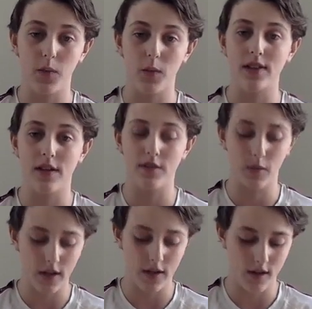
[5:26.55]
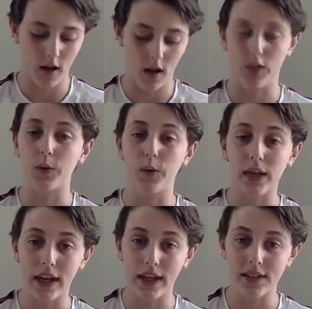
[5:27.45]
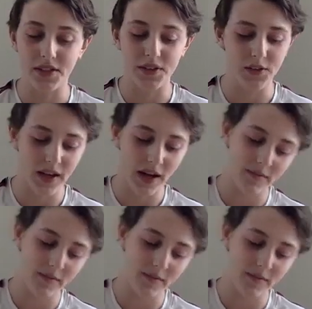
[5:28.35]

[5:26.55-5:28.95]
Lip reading: He wants everyone, all the cool kids, to come